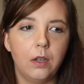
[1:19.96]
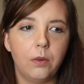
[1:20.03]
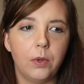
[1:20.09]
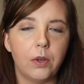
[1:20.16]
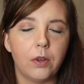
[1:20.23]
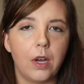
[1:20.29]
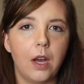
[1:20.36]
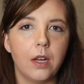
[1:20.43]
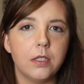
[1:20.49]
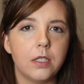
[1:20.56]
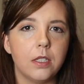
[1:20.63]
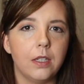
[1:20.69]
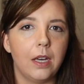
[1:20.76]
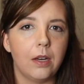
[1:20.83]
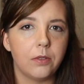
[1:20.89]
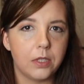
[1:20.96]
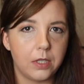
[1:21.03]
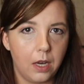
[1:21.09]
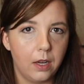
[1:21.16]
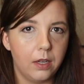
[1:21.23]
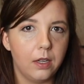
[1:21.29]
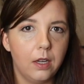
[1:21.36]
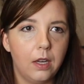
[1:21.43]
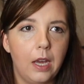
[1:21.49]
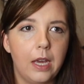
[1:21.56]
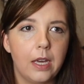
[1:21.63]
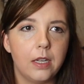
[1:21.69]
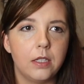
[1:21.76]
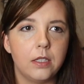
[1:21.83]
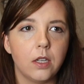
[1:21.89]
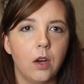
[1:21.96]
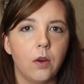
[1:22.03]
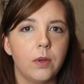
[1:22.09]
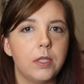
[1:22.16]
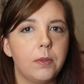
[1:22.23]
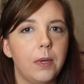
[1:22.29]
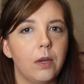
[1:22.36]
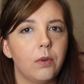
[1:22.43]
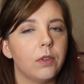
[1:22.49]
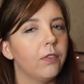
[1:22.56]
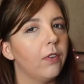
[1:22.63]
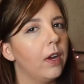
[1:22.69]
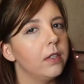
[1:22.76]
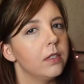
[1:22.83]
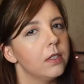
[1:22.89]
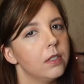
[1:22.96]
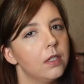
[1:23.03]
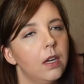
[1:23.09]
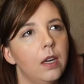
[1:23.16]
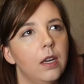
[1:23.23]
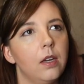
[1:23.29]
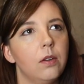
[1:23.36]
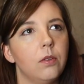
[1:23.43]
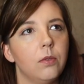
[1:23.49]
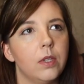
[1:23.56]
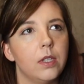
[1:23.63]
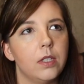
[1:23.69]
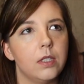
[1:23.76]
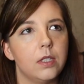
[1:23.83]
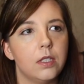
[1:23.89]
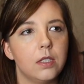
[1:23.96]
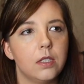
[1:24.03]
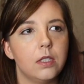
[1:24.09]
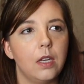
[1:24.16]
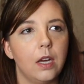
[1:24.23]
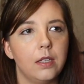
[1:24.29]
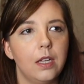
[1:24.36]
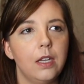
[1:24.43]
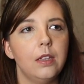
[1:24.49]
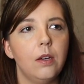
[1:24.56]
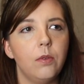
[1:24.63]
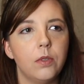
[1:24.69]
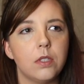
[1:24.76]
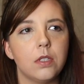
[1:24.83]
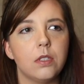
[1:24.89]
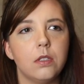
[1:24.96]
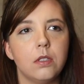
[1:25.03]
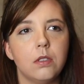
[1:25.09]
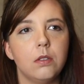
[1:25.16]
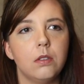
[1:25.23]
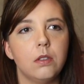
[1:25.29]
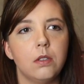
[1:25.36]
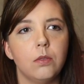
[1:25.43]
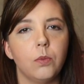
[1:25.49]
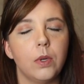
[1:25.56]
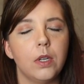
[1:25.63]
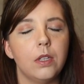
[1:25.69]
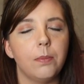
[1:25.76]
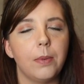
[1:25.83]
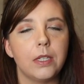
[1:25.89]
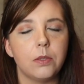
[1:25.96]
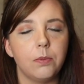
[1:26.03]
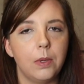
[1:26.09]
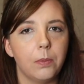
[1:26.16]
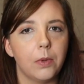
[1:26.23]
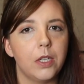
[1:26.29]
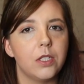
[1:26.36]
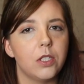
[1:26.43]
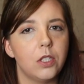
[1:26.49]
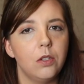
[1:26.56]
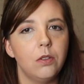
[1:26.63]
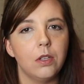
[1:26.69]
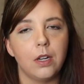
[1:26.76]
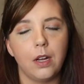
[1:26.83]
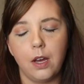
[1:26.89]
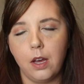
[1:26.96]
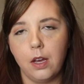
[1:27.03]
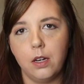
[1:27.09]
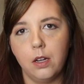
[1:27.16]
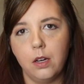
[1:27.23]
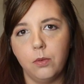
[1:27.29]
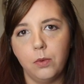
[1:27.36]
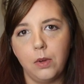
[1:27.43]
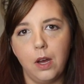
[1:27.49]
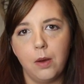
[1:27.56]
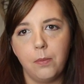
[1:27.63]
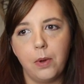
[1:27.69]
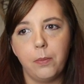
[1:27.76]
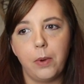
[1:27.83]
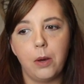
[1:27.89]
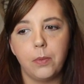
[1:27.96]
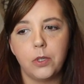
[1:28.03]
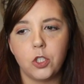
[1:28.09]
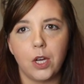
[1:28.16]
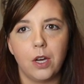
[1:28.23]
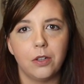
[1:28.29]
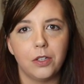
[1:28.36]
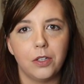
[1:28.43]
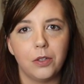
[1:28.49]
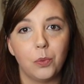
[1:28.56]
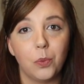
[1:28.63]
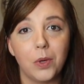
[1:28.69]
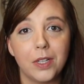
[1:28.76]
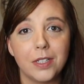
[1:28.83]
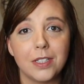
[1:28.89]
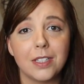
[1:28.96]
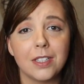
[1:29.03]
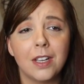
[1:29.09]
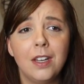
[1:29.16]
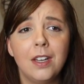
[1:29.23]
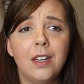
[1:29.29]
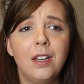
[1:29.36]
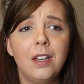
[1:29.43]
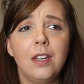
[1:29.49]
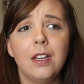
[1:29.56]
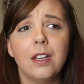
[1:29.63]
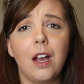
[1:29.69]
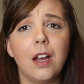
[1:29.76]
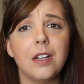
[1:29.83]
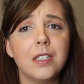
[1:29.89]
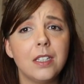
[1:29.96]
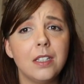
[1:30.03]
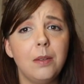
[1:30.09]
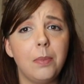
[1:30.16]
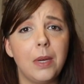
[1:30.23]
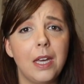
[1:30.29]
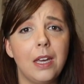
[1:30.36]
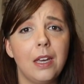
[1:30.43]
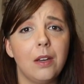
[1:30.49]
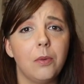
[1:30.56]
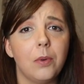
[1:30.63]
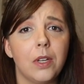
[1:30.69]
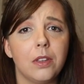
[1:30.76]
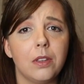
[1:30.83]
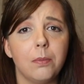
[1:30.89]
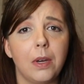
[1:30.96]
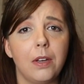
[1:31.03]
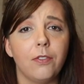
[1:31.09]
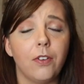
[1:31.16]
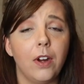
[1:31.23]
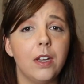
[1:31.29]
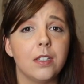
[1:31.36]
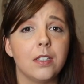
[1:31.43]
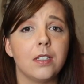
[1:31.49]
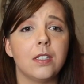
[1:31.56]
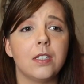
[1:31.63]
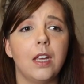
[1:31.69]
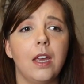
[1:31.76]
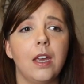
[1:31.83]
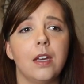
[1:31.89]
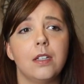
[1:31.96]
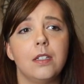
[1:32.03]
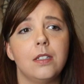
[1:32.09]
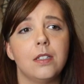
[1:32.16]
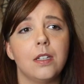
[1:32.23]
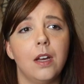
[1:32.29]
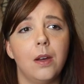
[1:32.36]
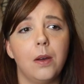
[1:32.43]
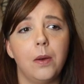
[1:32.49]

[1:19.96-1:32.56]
We were constantly outside and always being with friends. I think that was one of the best memories too that I had about my childhood, was constantly being with my friends and